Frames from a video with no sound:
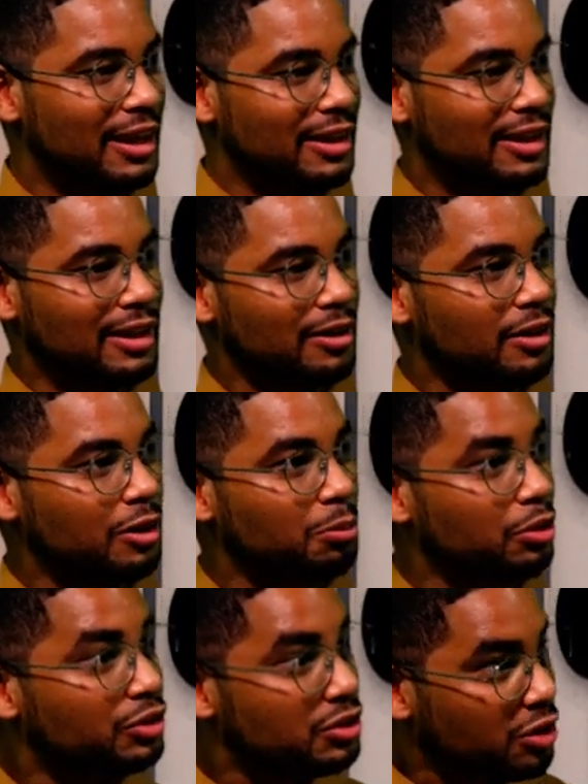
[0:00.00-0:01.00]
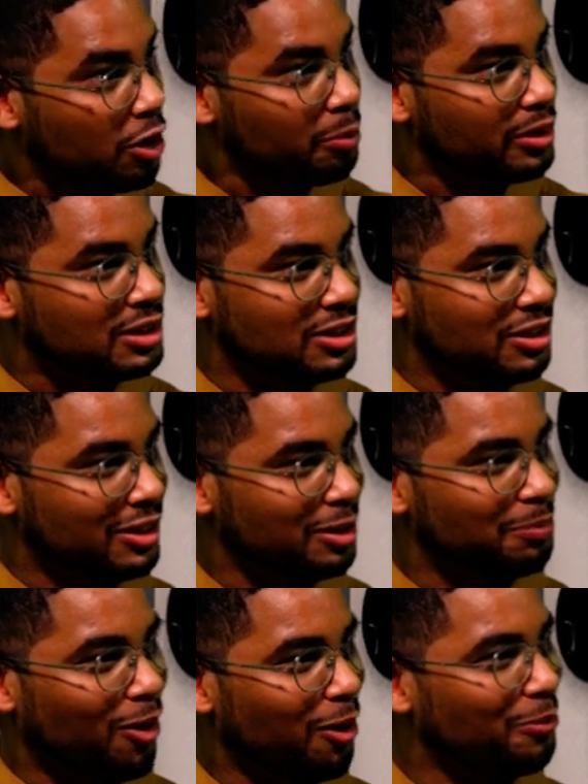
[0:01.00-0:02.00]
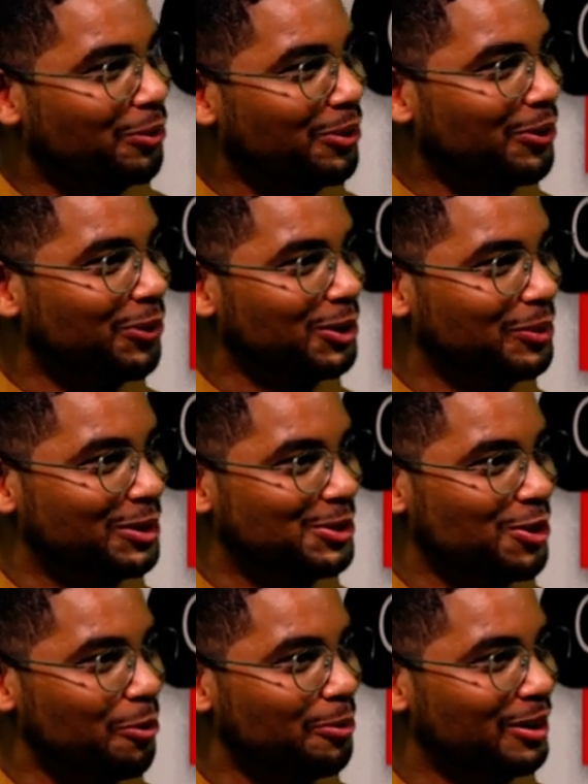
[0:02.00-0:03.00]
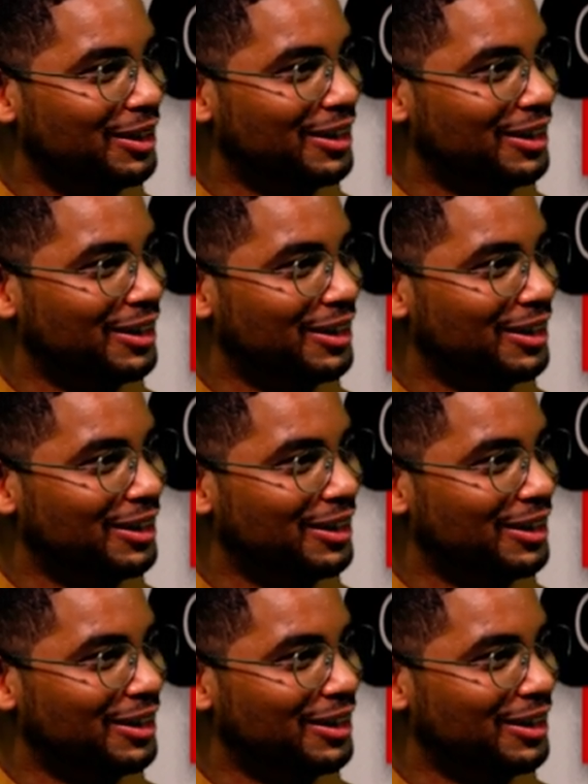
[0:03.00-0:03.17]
Then you moved to Joburg, so little Paul boy all the way to Joburg.